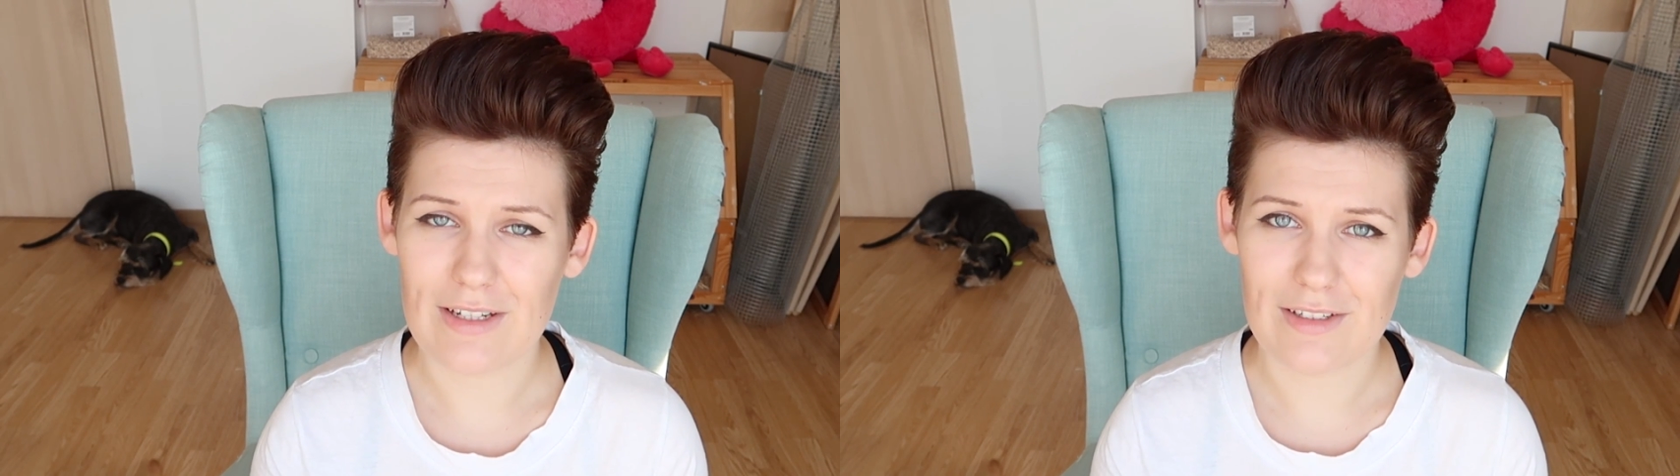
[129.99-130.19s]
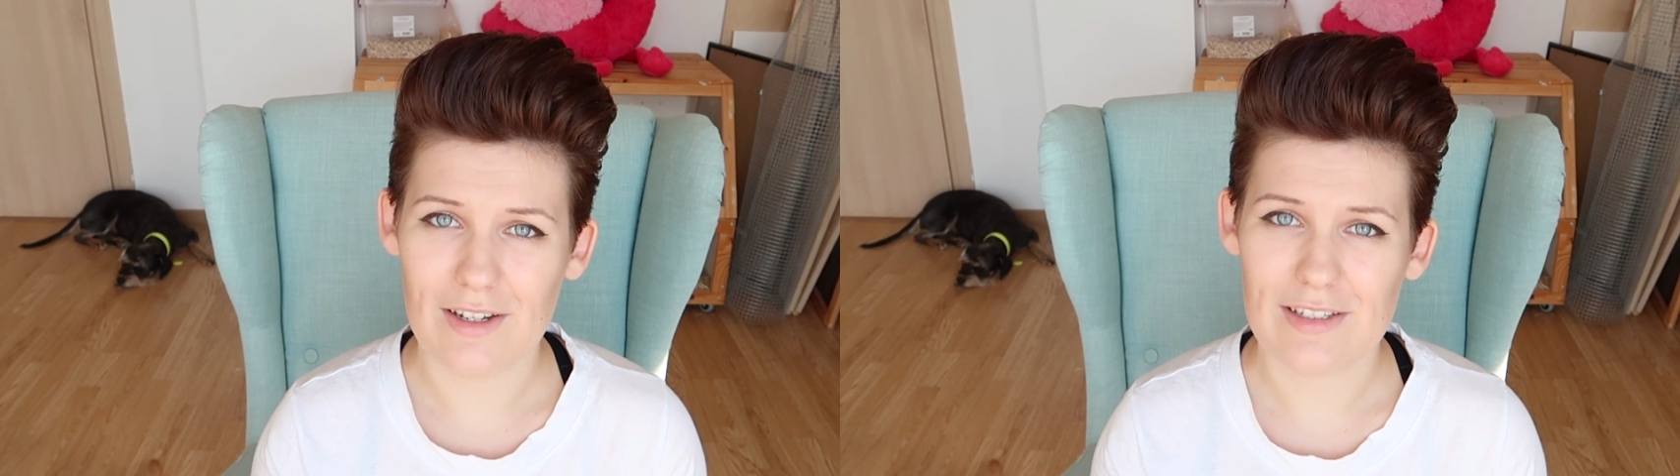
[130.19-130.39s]

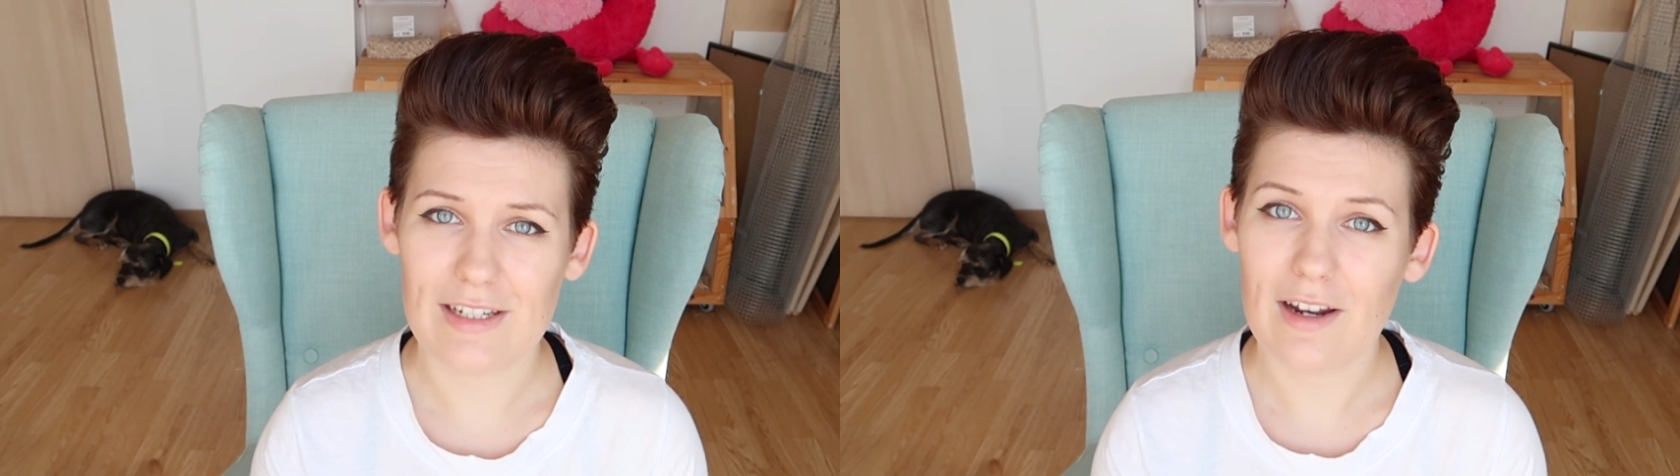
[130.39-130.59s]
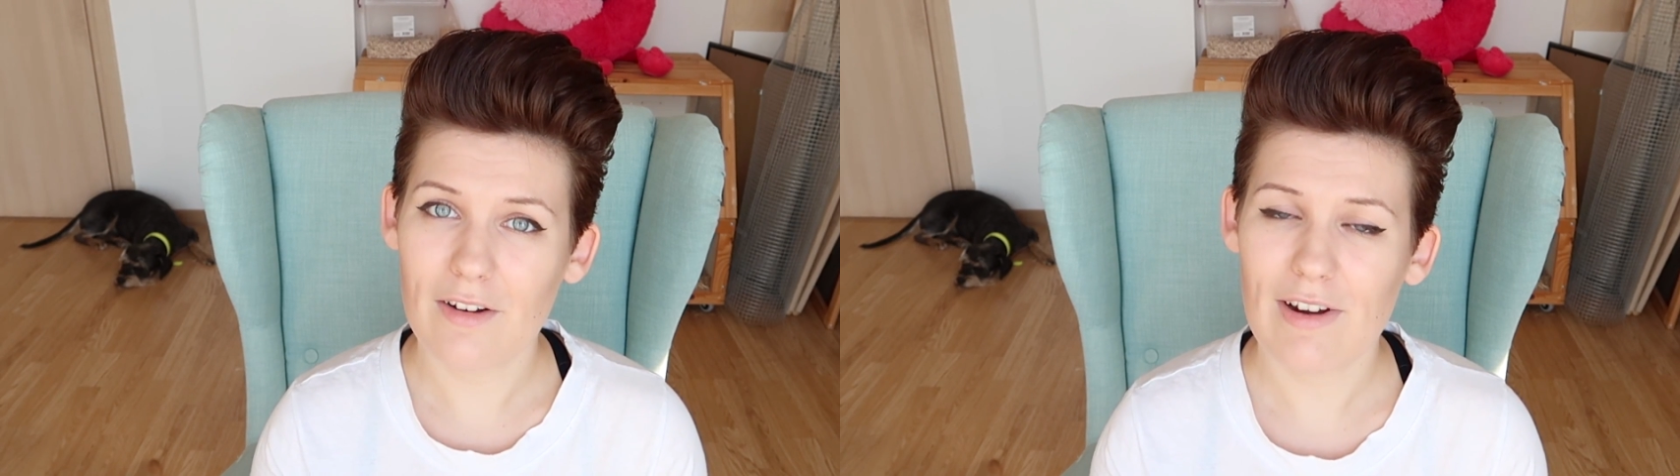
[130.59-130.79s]

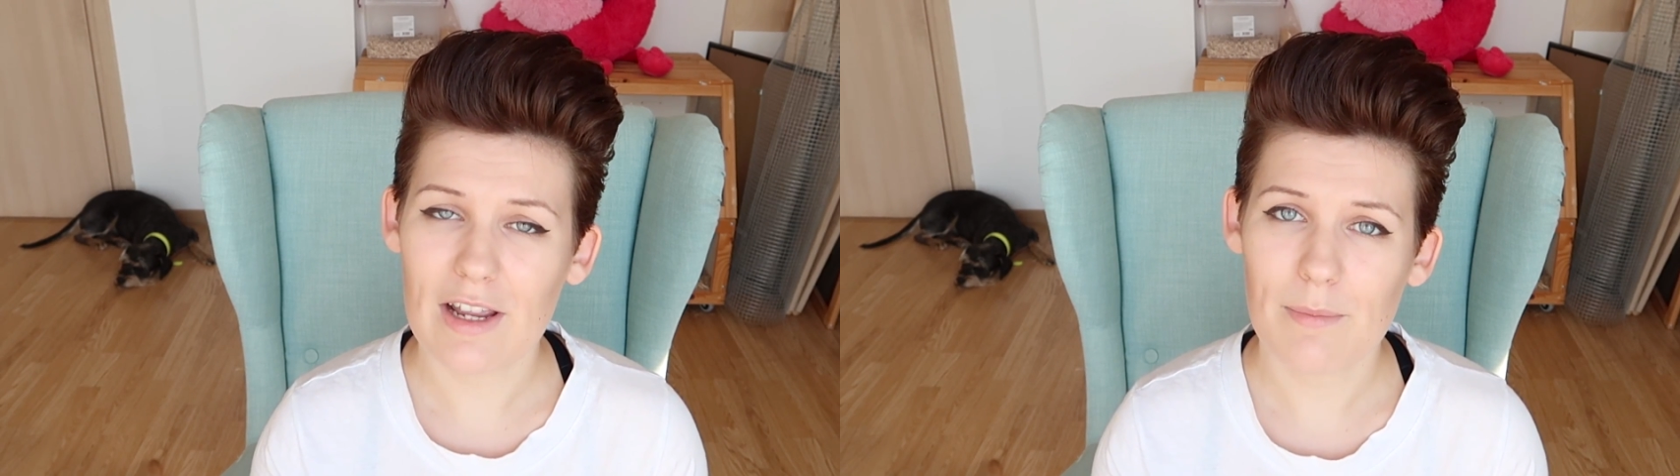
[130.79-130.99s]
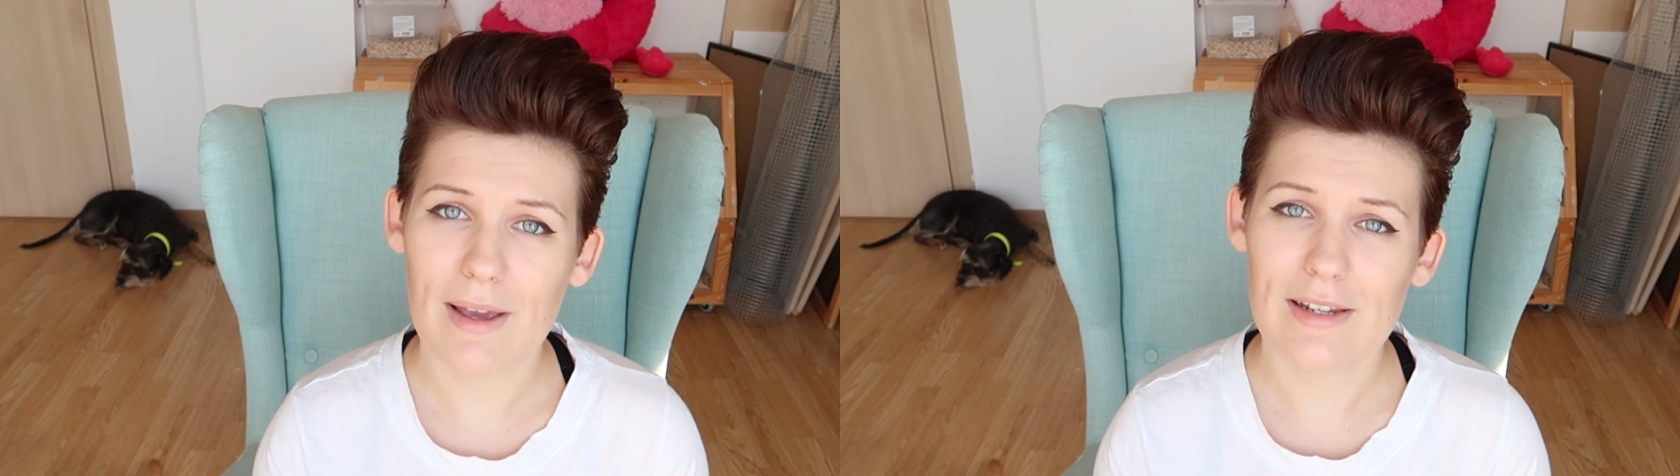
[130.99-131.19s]
dirty, and I
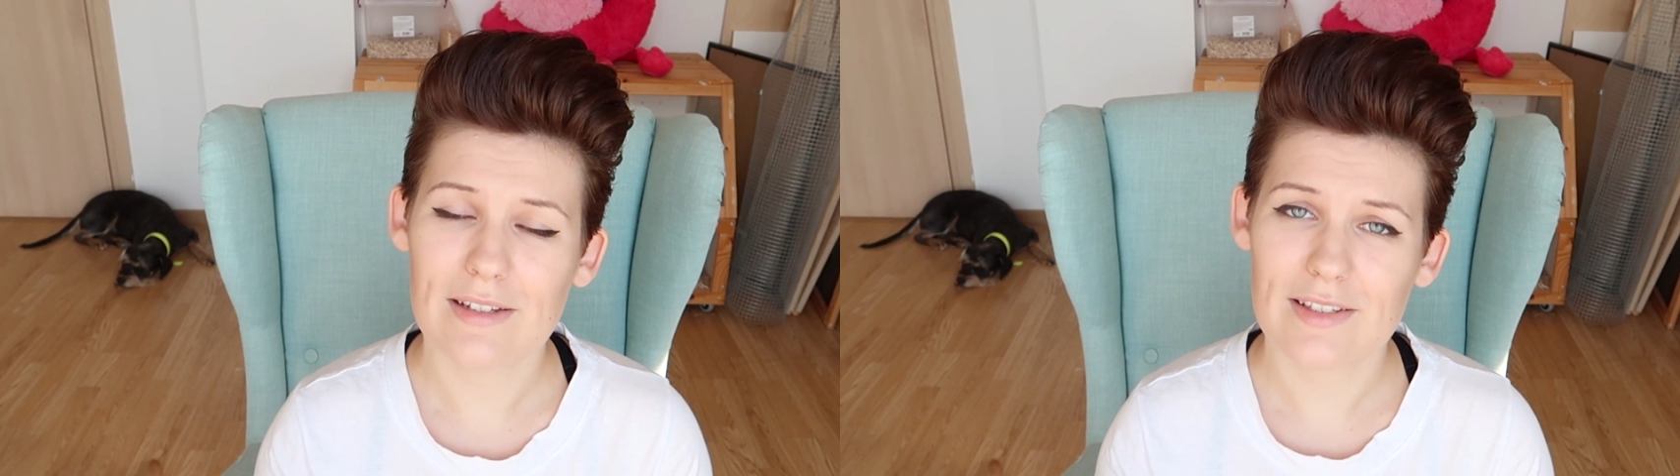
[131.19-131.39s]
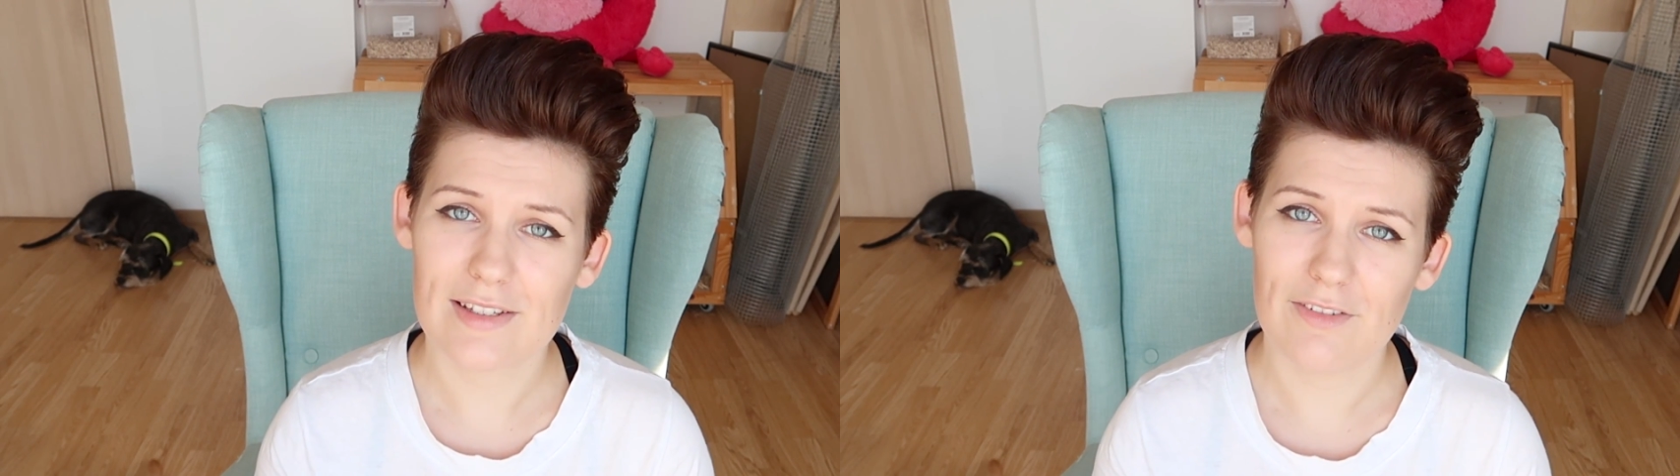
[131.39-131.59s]
recommend
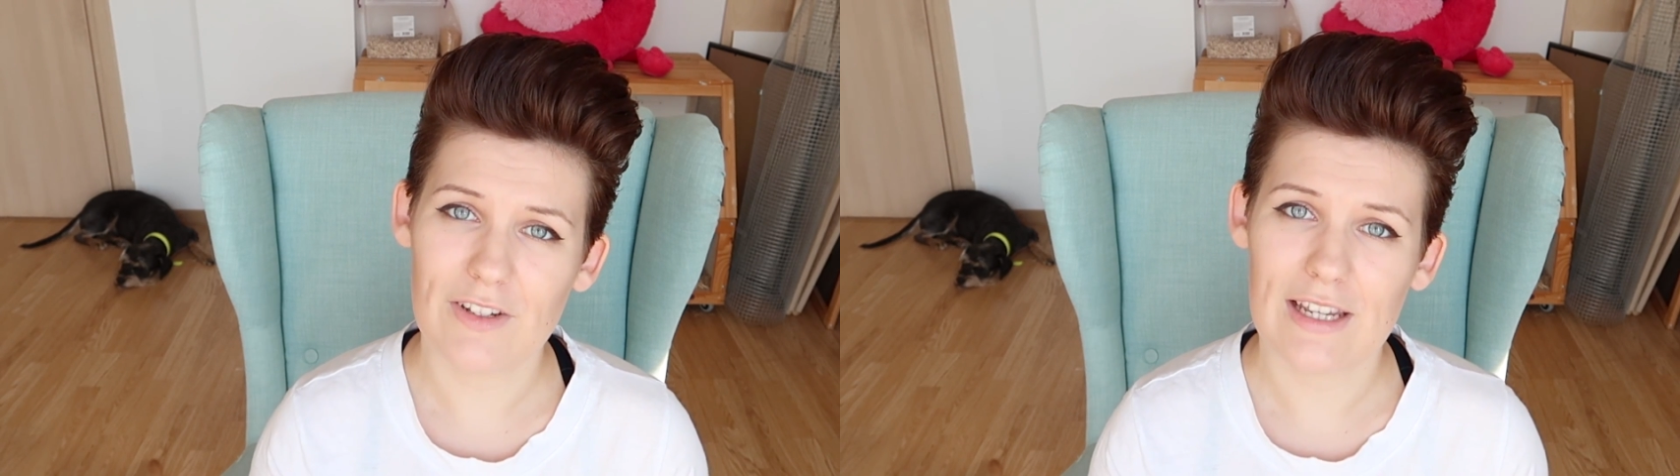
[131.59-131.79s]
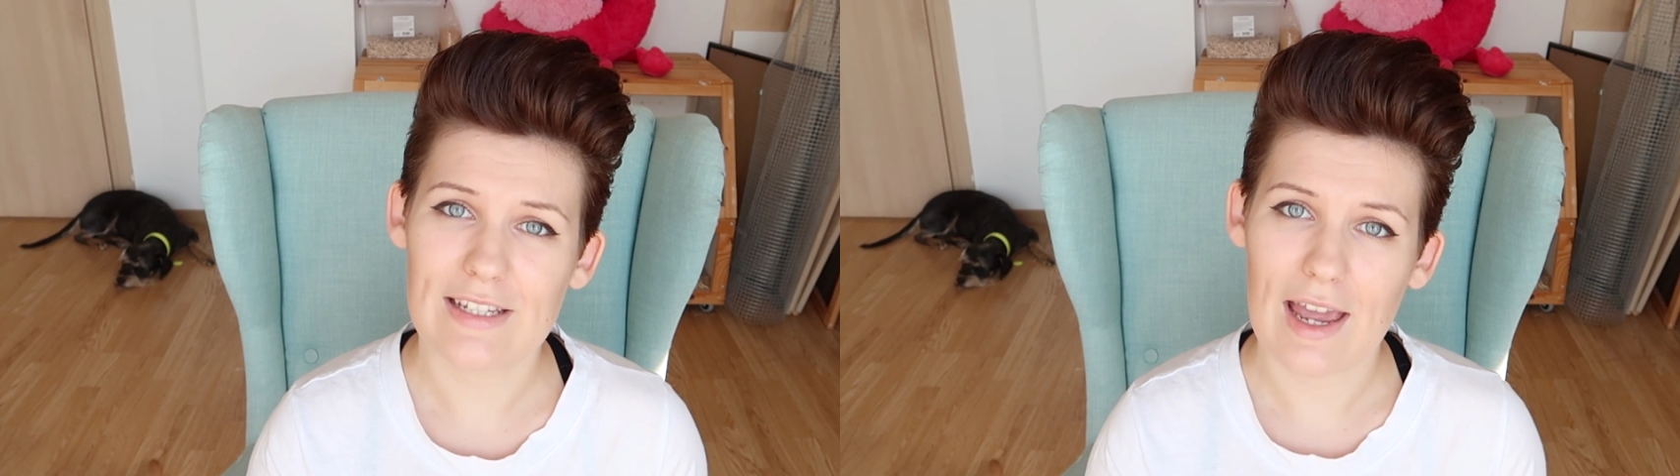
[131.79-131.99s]

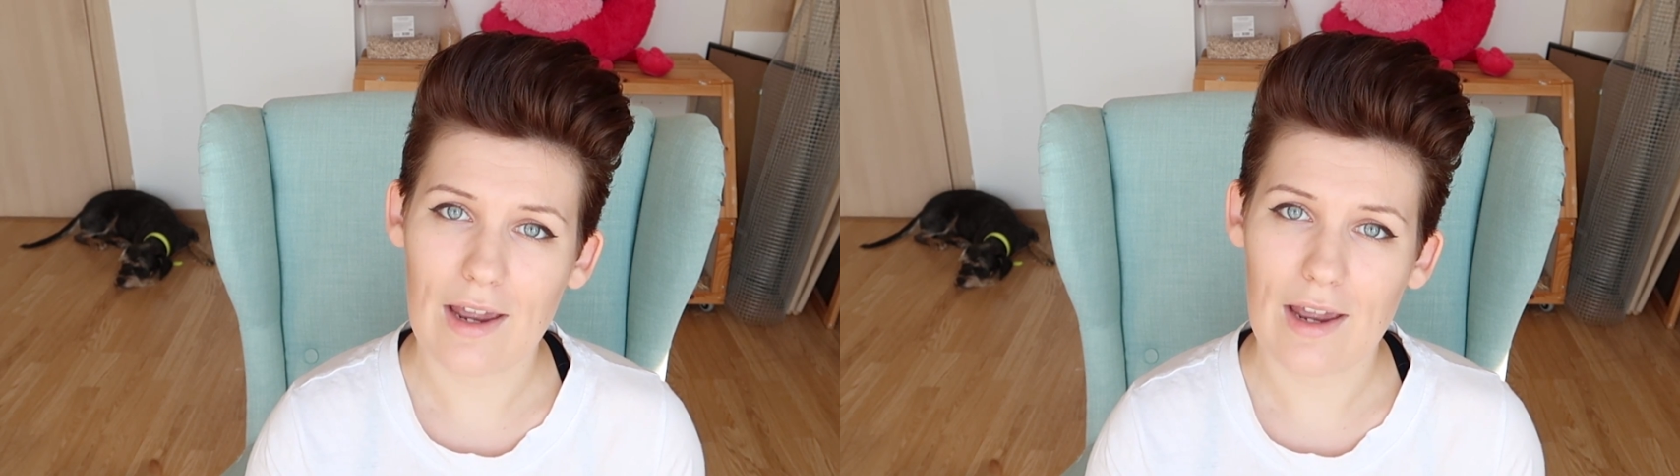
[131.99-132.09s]
sieving it